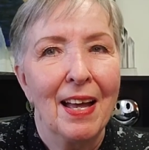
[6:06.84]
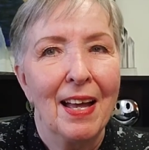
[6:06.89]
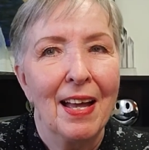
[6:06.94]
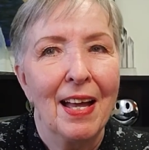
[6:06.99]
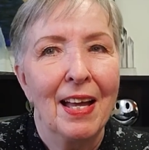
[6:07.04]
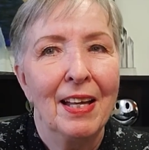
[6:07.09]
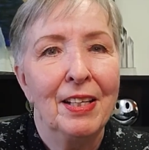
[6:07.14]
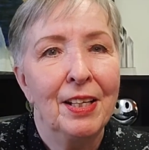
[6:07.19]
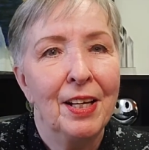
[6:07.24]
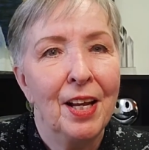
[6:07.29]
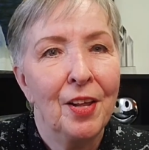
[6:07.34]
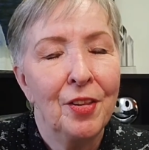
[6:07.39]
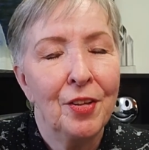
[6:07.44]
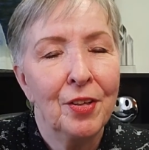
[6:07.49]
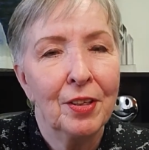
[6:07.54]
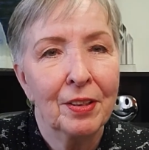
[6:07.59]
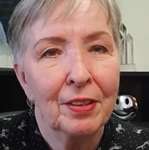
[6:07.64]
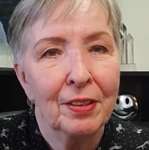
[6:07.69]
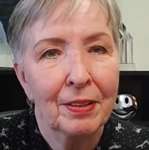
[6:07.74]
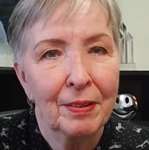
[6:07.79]

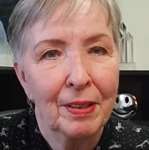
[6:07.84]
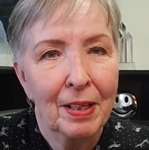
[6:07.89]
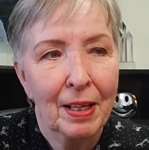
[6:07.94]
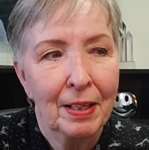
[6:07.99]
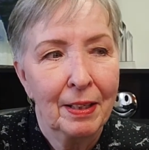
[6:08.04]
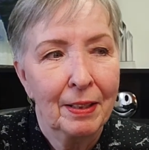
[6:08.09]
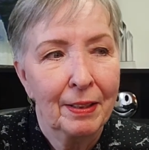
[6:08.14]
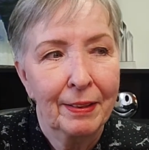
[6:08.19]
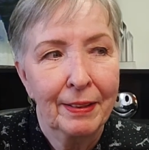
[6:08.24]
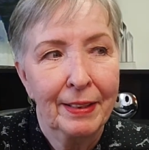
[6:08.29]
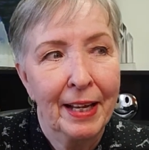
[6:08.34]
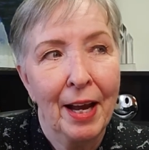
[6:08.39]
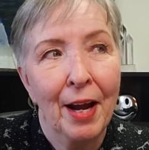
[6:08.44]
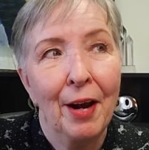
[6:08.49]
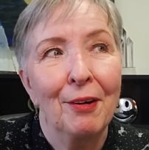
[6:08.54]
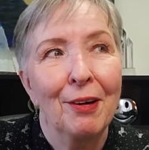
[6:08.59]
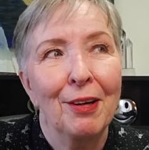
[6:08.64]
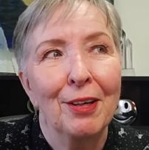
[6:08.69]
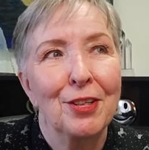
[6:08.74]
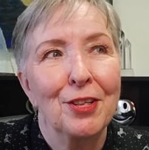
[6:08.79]
Another
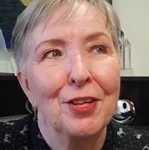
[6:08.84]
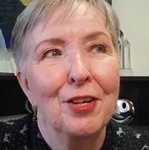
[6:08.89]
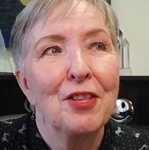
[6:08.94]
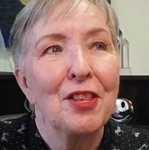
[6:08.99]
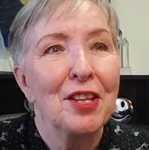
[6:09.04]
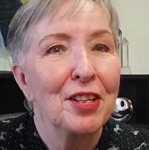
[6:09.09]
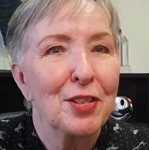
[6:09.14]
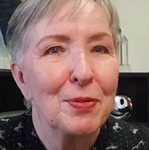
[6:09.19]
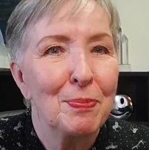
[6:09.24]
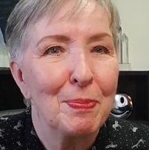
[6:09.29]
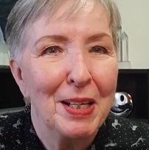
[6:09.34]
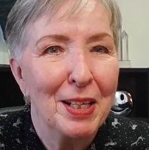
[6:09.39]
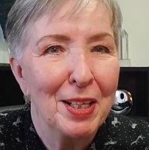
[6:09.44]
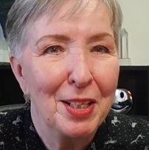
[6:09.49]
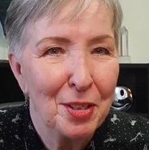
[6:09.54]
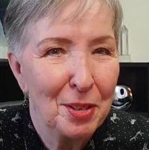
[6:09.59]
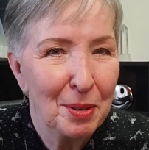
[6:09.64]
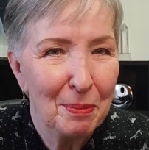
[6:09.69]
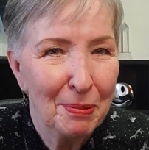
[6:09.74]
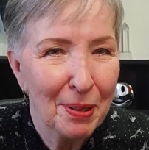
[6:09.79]
character that's been in
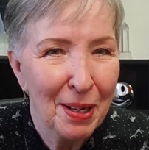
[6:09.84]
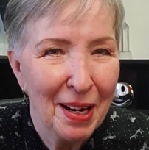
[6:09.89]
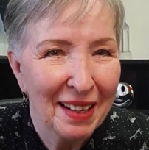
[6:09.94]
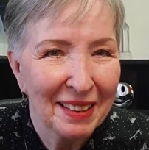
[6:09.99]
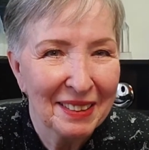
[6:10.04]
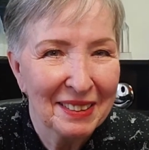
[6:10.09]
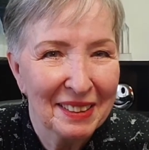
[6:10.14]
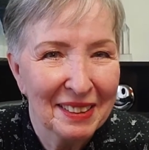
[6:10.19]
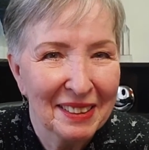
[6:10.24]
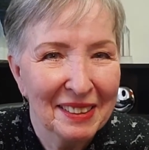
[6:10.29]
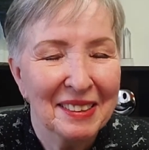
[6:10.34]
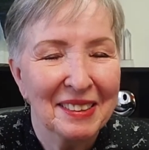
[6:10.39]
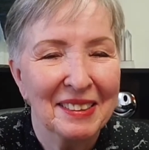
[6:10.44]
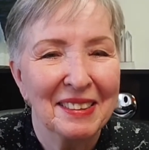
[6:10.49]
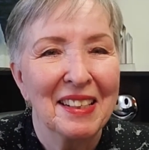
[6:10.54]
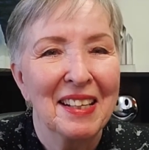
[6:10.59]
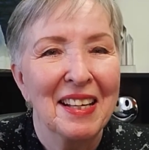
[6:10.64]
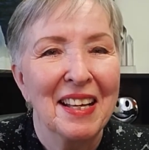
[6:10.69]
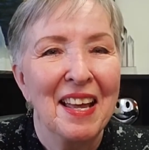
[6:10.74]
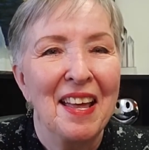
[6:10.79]
your practice
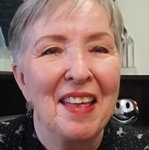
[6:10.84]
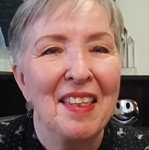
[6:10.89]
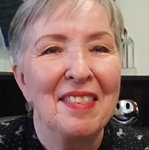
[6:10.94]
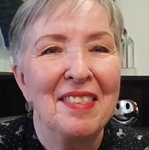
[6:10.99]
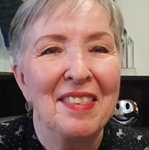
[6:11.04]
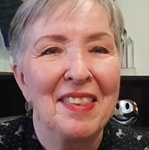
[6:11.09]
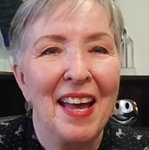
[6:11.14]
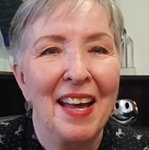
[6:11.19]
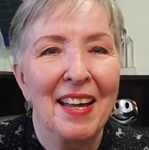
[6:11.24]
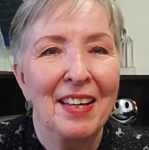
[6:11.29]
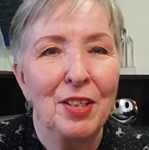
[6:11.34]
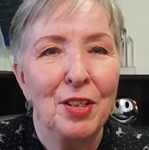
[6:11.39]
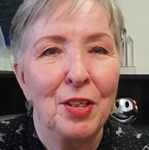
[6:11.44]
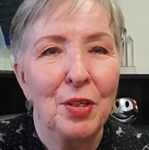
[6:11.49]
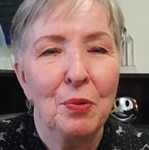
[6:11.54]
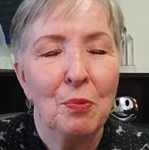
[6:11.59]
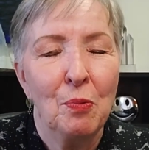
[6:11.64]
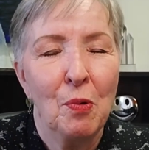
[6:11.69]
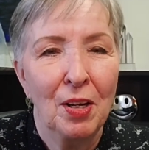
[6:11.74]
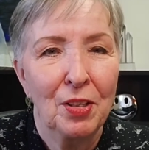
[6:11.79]
that
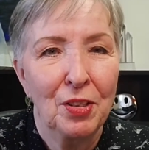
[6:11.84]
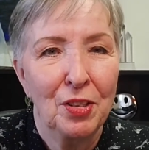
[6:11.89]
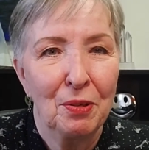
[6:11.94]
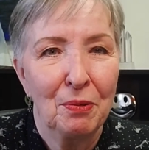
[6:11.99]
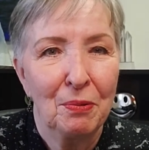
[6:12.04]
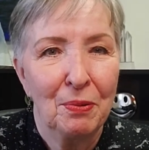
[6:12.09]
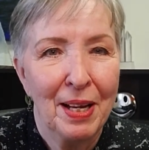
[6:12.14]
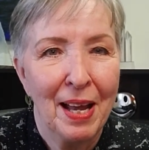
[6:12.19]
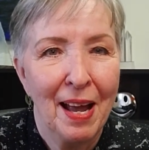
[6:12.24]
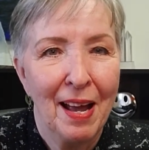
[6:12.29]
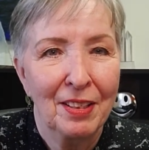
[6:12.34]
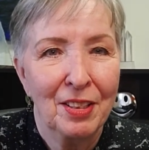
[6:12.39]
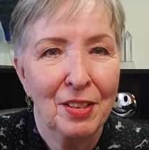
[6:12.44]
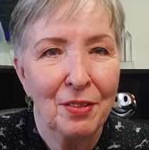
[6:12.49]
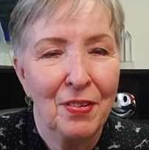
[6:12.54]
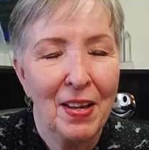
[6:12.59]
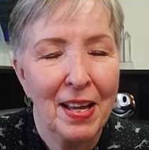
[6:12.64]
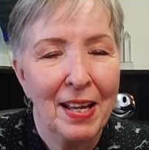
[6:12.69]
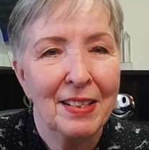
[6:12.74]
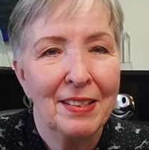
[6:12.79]
you want to
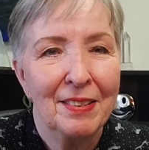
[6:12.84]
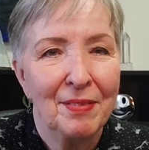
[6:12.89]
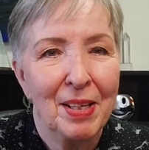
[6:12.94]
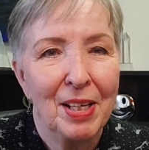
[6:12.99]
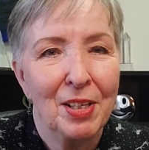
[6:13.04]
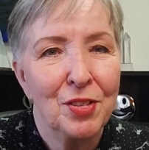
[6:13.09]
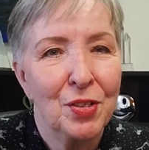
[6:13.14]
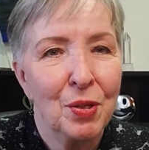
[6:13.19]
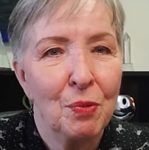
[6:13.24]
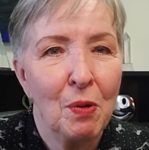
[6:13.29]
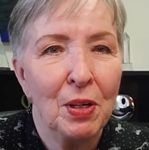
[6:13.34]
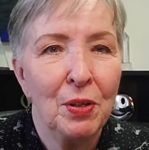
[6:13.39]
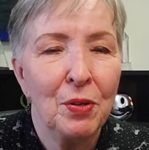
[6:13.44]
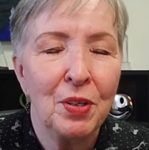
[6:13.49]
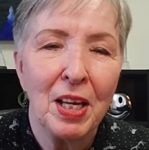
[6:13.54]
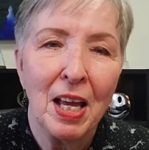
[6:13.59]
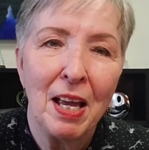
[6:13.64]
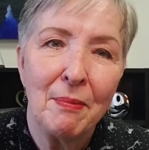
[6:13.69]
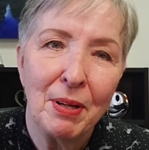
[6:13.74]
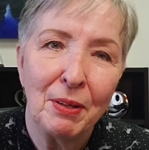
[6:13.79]
reactivate is the one who
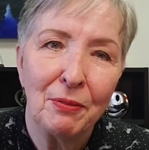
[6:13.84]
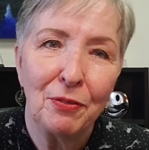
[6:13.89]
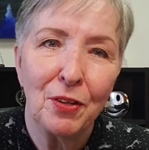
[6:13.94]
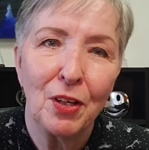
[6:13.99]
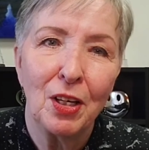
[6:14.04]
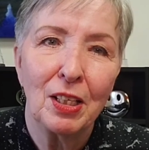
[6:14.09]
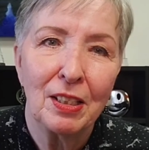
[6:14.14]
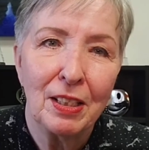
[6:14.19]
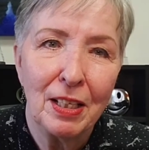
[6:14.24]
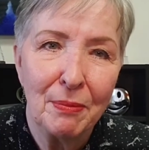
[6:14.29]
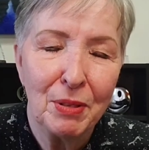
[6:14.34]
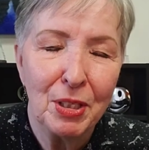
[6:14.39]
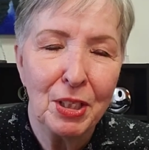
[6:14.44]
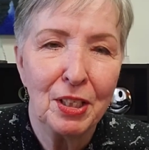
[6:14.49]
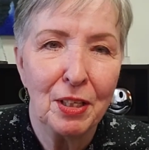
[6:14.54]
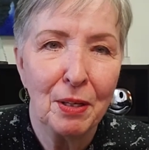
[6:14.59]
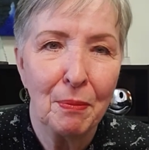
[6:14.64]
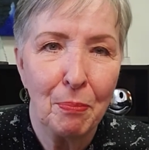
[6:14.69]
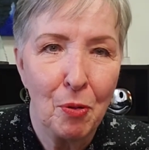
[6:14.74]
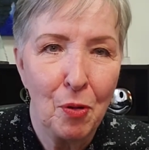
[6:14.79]
came in for a
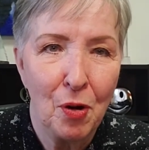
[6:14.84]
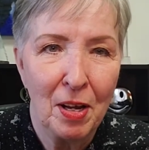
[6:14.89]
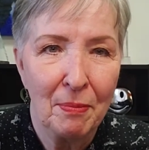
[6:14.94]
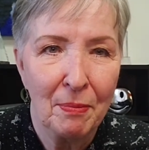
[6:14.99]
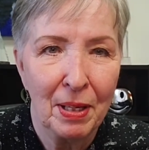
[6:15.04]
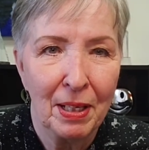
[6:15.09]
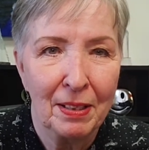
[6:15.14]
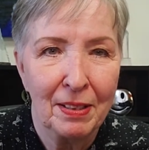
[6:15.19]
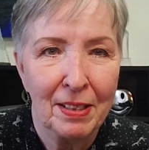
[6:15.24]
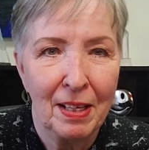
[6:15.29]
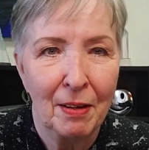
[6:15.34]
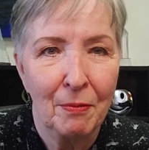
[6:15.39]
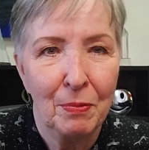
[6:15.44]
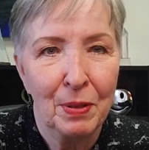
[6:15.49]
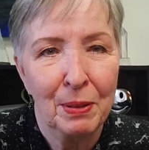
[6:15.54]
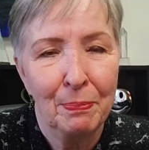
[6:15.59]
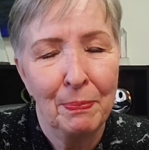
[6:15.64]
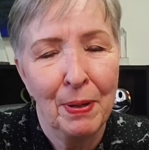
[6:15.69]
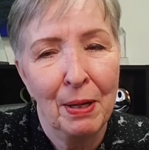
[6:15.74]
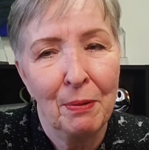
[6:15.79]
limited appointment,
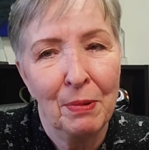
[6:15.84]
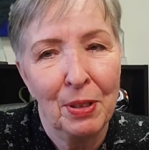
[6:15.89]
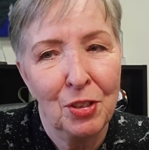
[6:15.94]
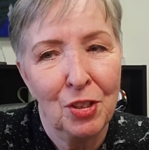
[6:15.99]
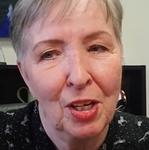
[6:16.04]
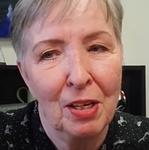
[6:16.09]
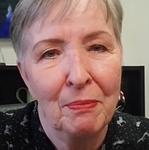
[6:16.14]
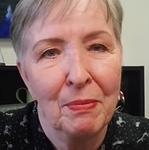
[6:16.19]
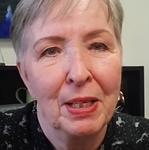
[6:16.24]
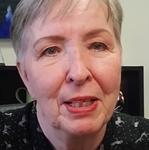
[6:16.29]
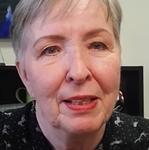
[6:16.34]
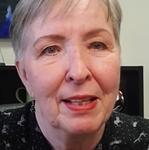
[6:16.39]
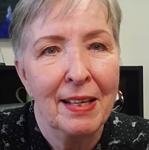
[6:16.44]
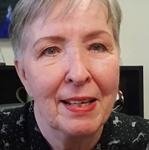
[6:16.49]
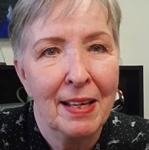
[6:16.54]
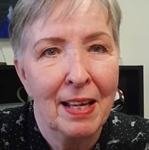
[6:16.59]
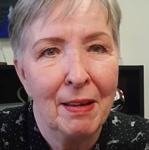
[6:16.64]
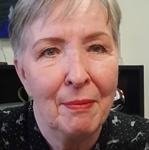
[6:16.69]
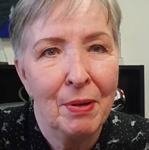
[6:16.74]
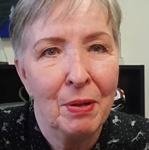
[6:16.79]
by which I mean they
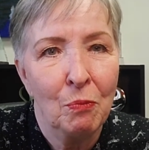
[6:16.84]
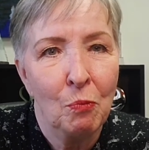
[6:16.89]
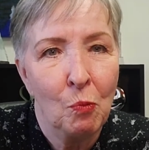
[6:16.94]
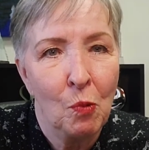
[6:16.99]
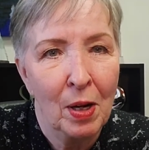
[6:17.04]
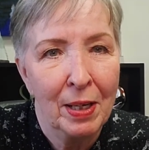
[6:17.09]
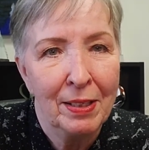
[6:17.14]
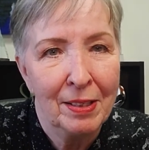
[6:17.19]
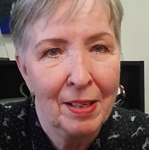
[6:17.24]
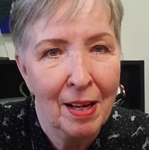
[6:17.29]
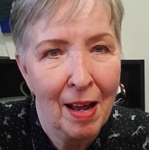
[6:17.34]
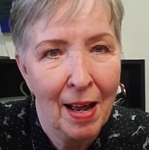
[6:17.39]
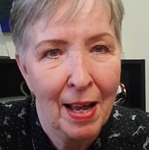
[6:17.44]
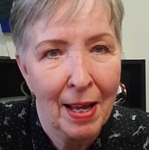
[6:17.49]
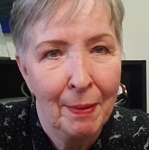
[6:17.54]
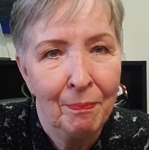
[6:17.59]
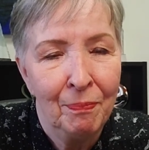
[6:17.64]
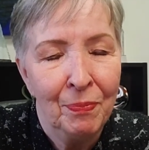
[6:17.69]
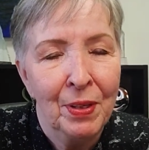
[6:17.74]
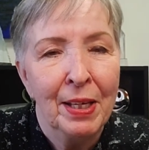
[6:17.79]
came in one
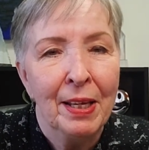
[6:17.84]
time,